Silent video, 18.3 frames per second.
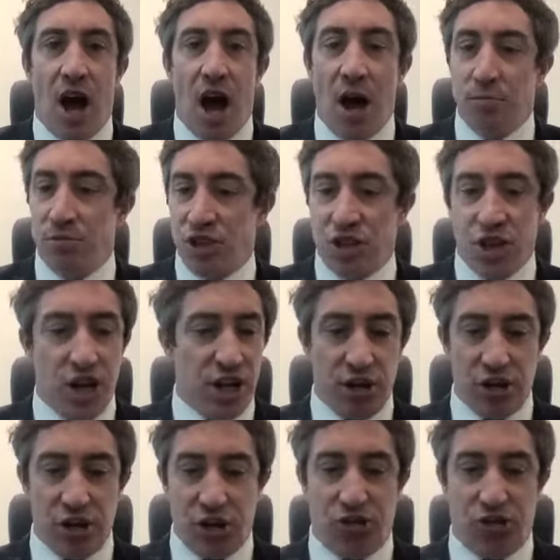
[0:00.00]
I'm just going to
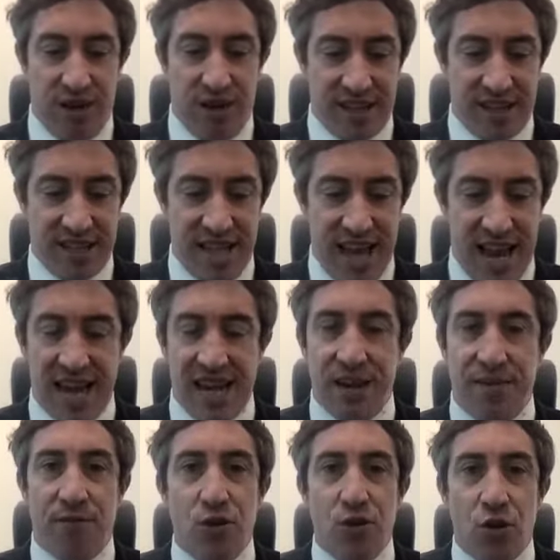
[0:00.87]
go straight to that.
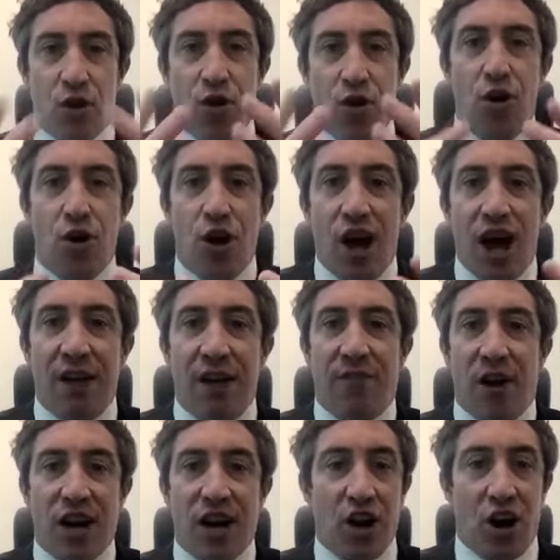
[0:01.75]
And if
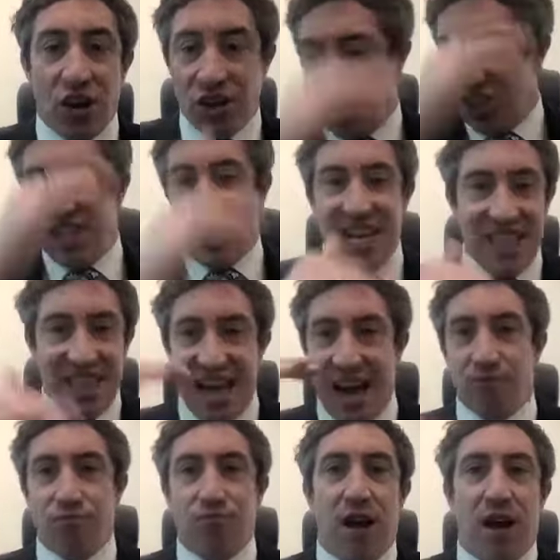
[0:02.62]
I can't see
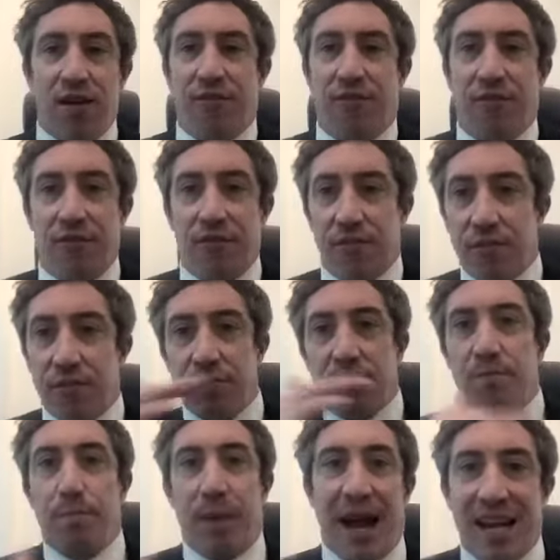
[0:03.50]
that rough
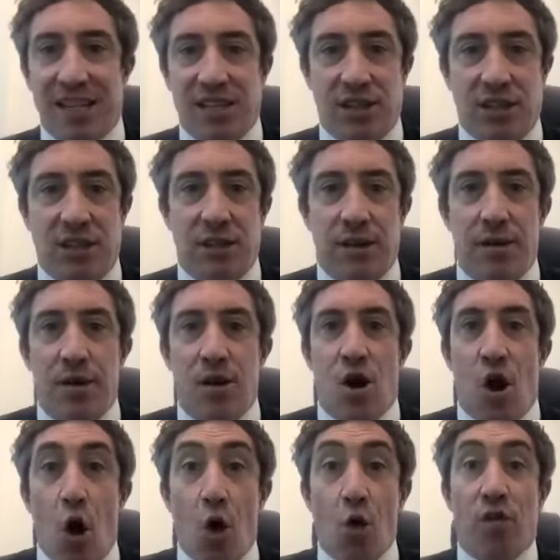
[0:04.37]
pattern,
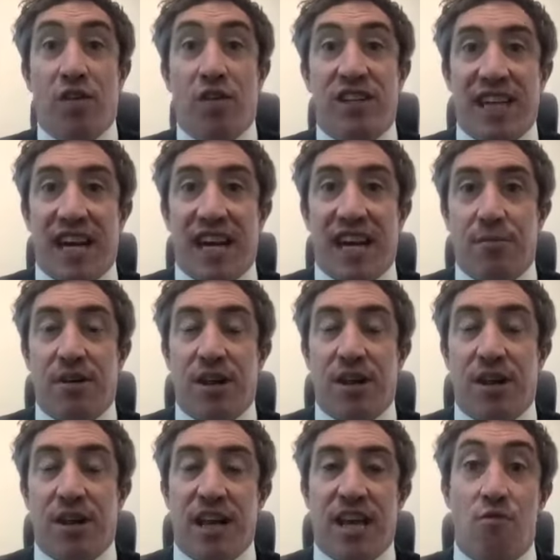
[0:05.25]
all of a sudden I'm
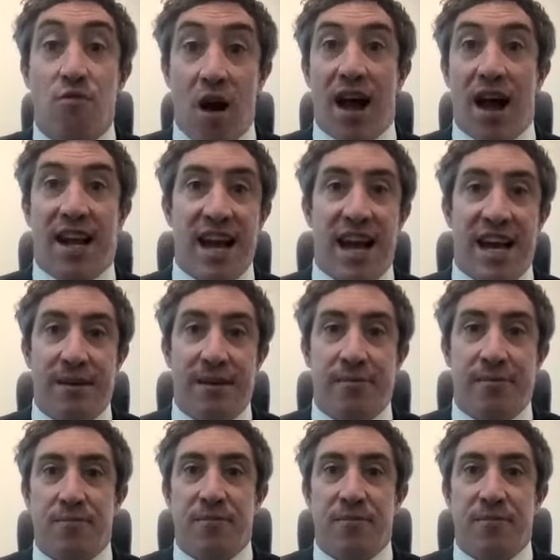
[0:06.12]
going to go, right, okay,